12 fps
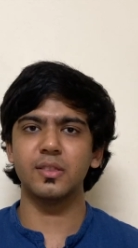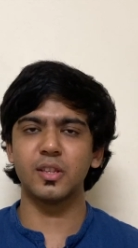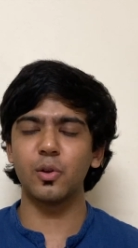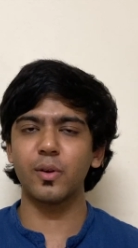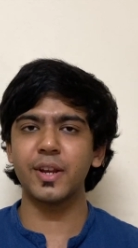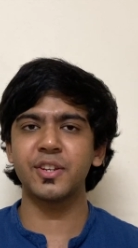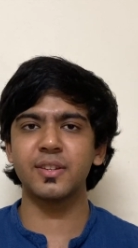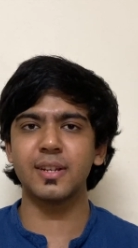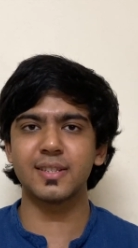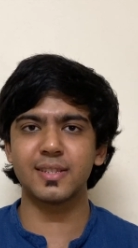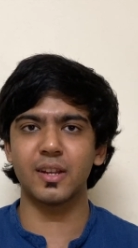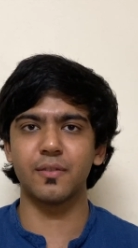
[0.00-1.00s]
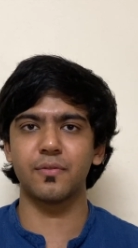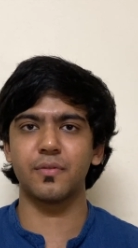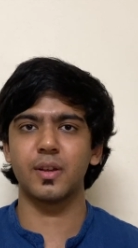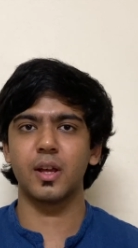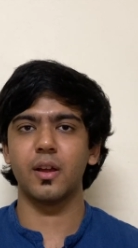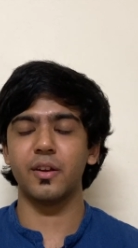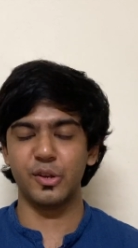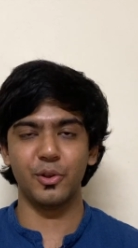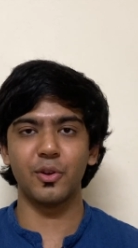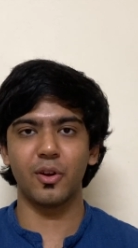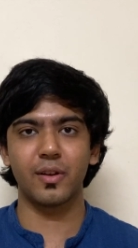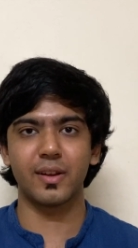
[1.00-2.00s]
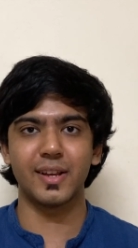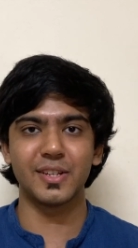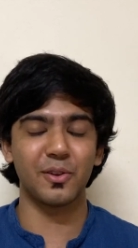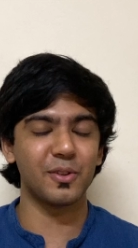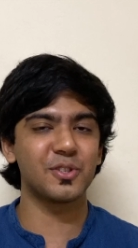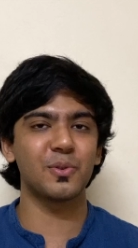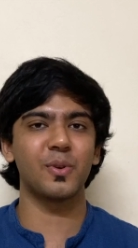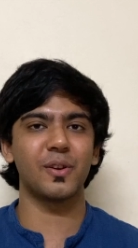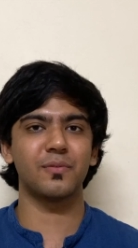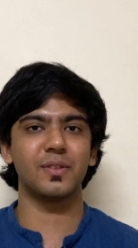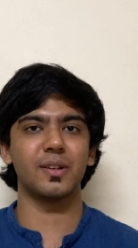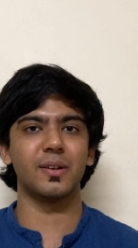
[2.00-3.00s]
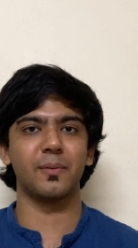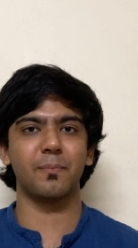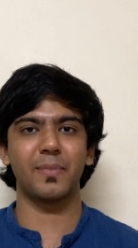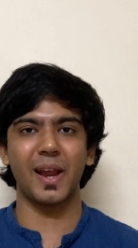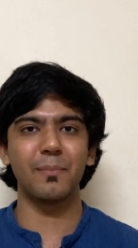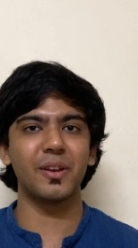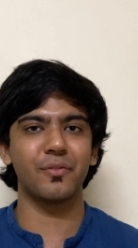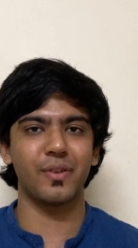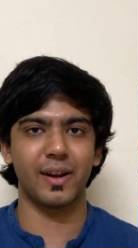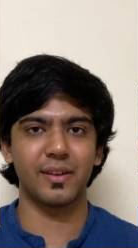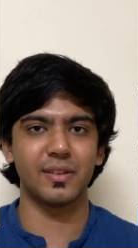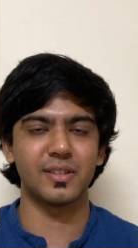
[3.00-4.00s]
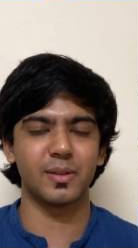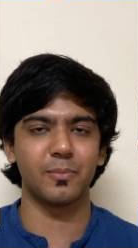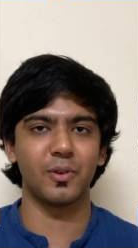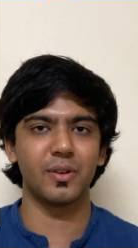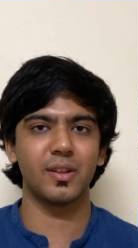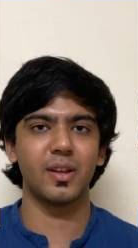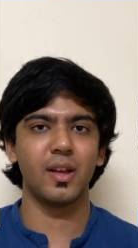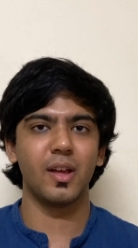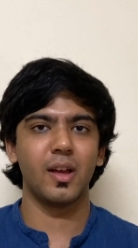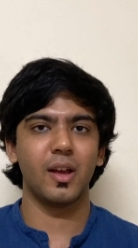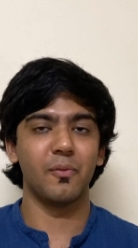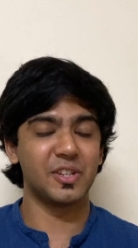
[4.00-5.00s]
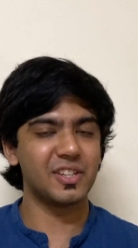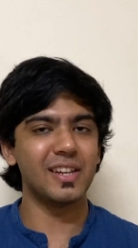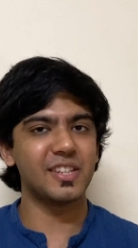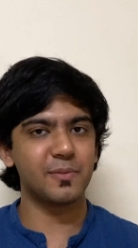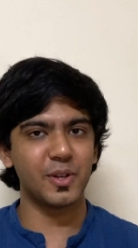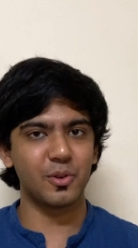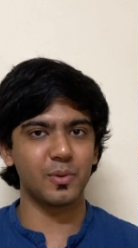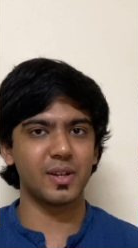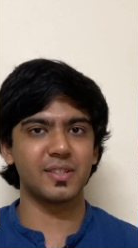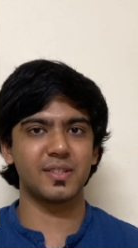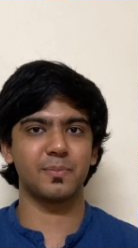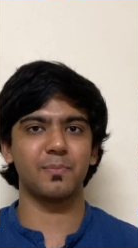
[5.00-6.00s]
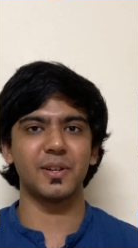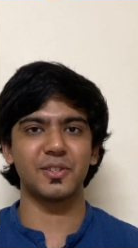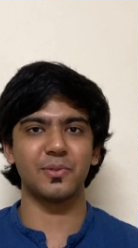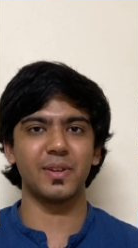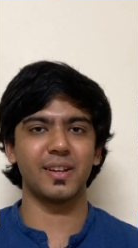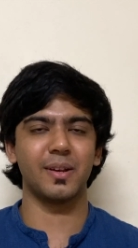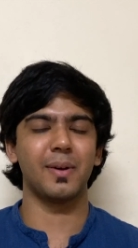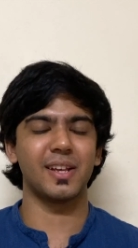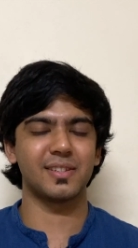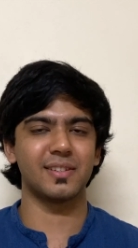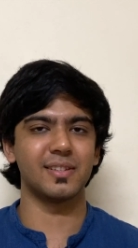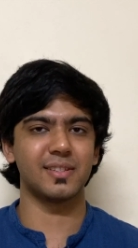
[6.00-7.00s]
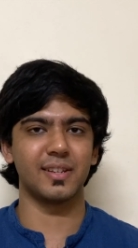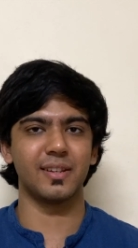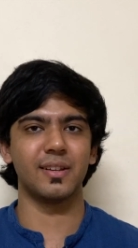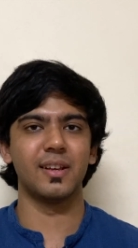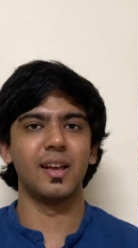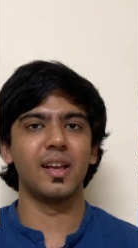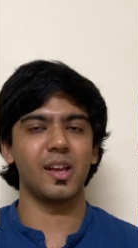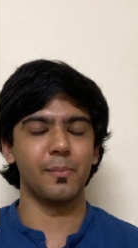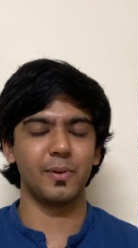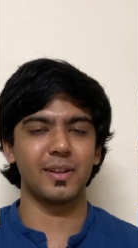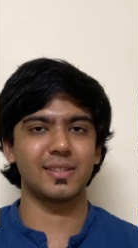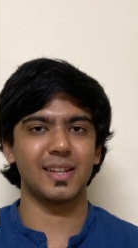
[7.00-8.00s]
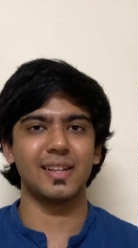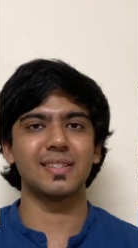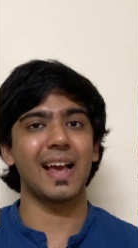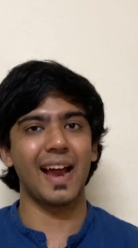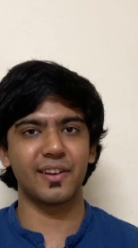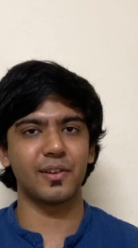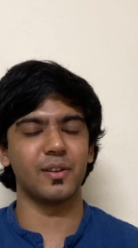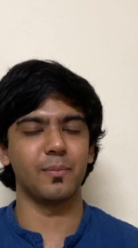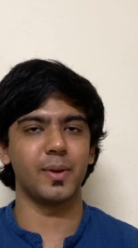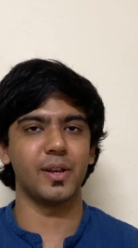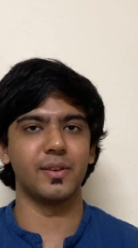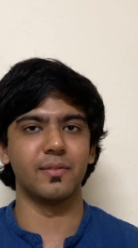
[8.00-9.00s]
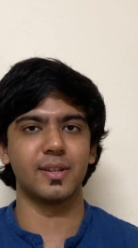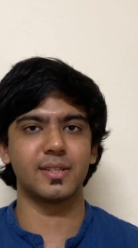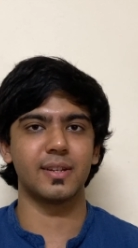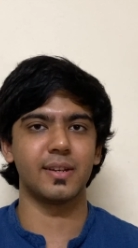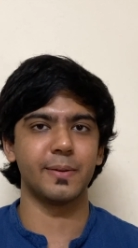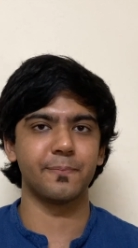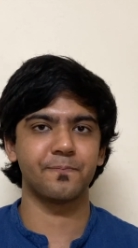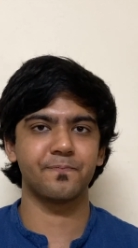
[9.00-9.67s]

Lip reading: The location itself, New York, is also one of the primary factors about which leads me towards pursuing a master's in computer science at Columbia University.